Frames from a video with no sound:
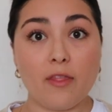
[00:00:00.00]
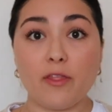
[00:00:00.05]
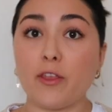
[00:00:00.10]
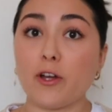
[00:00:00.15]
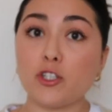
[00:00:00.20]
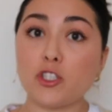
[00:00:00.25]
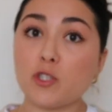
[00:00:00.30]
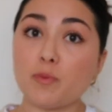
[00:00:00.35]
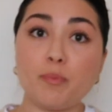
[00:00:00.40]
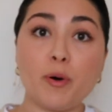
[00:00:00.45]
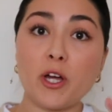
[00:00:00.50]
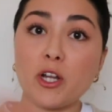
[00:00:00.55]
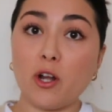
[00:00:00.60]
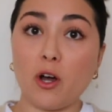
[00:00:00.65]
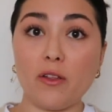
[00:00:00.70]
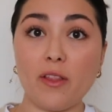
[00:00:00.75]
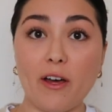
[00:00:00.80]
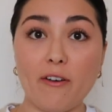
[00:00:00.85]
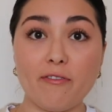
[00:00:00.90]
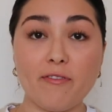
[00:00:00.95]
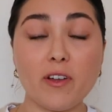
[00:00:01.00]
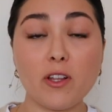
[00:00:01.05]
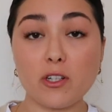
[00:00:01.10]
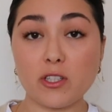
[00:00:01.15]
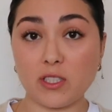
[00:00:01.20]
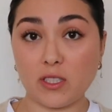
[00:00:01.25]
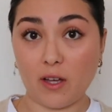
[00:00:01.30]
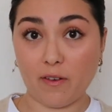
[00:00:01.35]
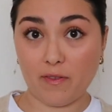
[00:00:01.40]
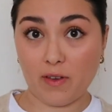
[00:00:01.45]
they're just putting all that filler
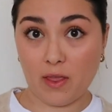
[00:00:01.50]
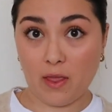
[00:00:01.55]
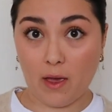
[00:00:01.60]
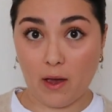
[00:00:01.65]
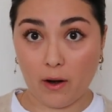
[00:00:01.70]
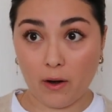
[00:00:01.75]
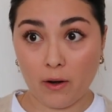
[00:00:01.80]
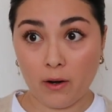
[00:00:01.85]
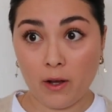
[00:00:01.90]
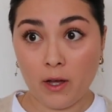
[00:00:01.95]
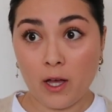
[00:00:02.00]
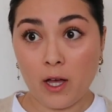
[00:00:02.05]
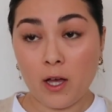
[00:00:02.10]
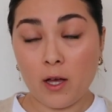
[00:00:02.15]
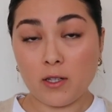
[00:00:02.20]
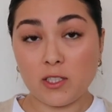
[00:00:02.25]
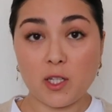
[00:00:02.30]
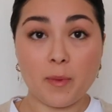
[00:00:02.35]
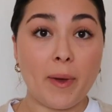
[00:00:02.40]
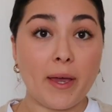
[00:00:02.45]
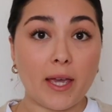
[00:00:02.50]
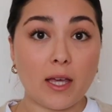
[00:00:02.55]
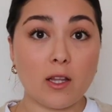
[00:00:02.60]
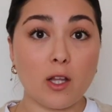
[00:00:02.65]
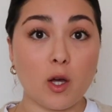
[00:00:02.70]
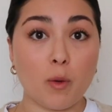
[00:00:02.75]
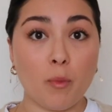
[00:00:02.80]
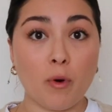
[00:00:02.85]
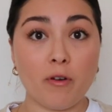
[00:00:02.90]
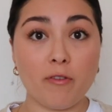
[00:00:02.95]
stuff in there to make it
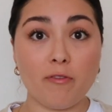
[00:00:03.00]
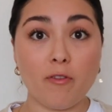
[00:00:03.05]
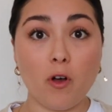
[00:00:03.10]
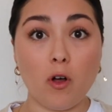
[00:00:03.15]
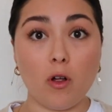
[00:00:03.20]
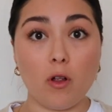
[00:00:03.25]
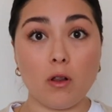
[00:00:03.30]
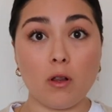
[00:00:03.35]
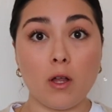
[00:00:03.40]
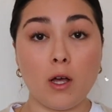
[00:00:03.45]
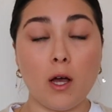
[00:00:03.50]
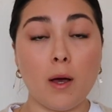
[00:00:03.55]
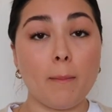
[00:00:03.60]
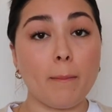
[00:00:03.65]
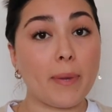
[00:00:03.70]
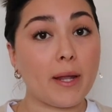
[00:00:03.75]
look more full.